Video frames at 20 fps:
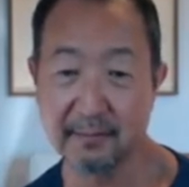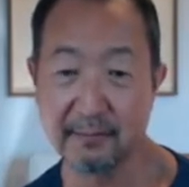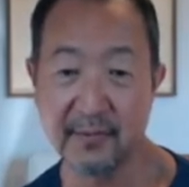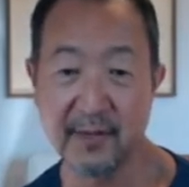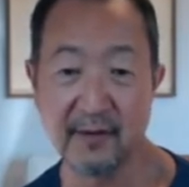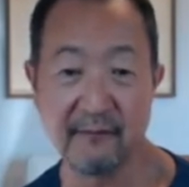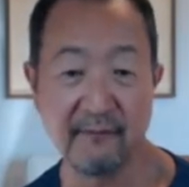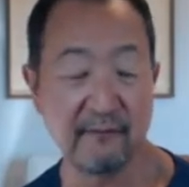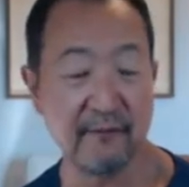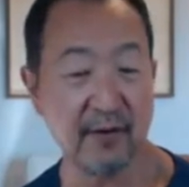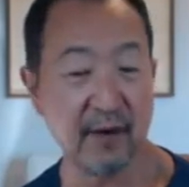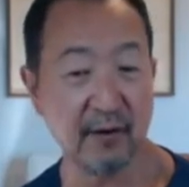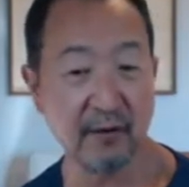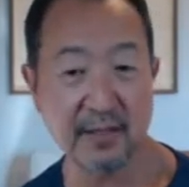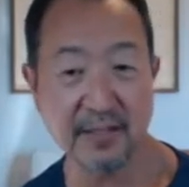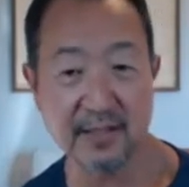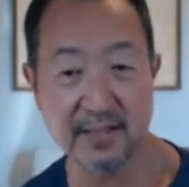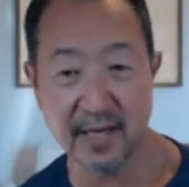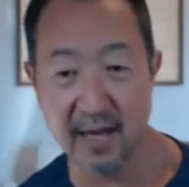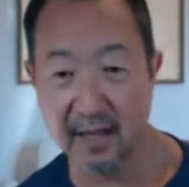very
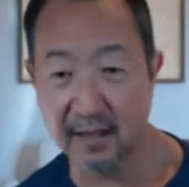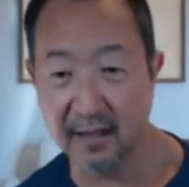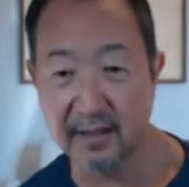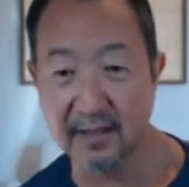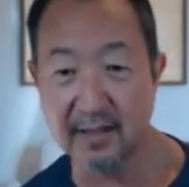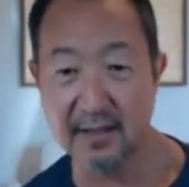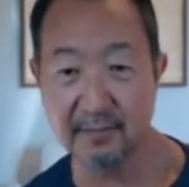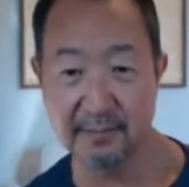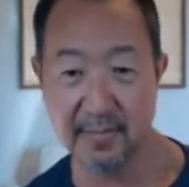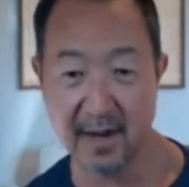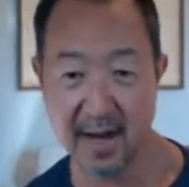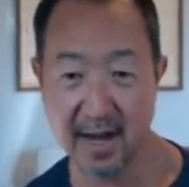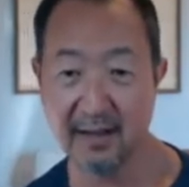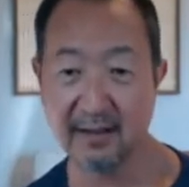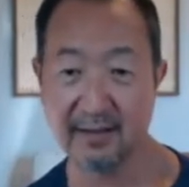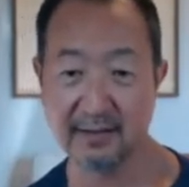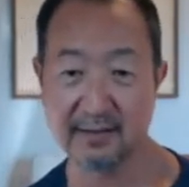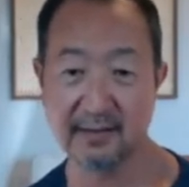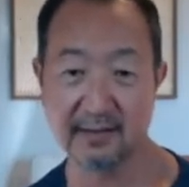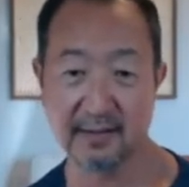delicate
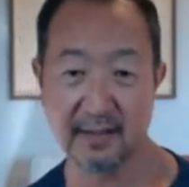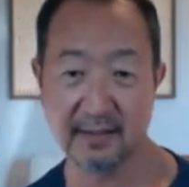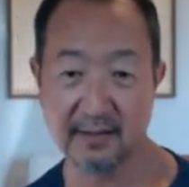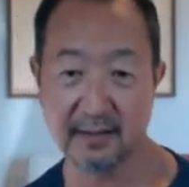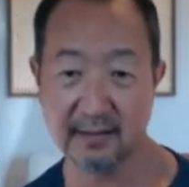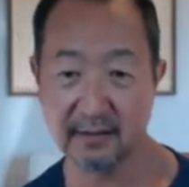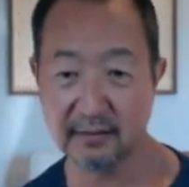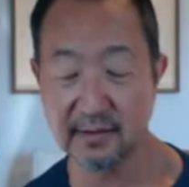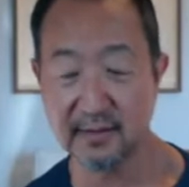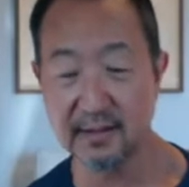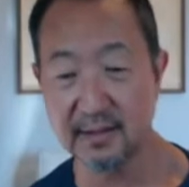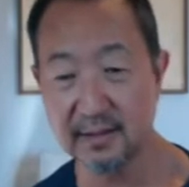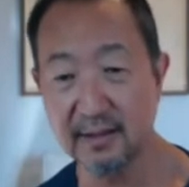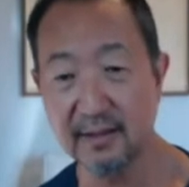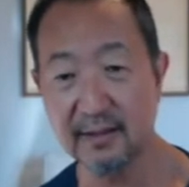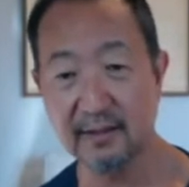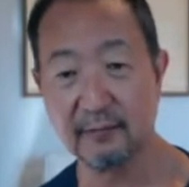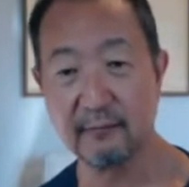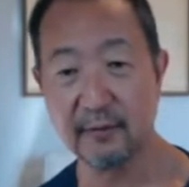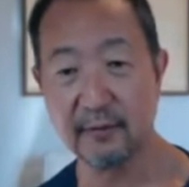balance that they're
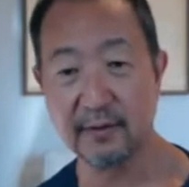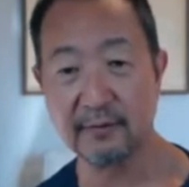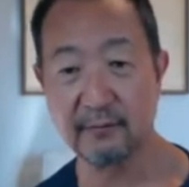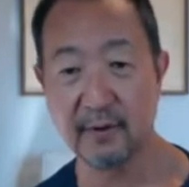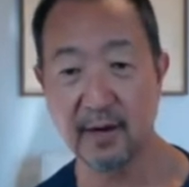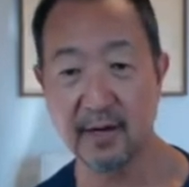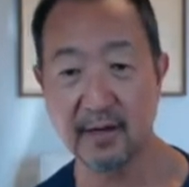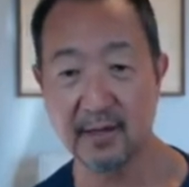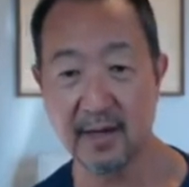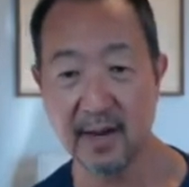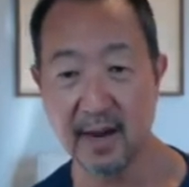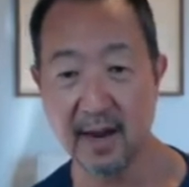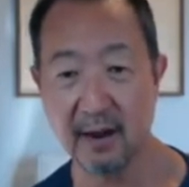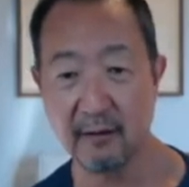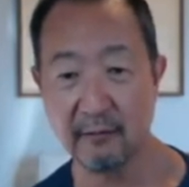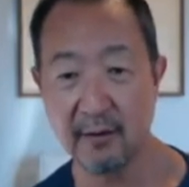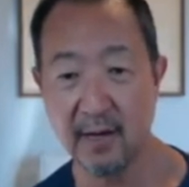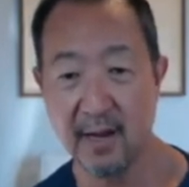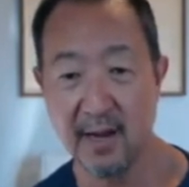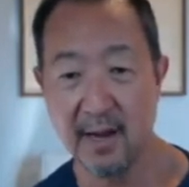dealing with right
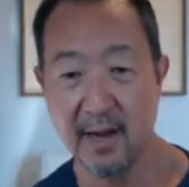now.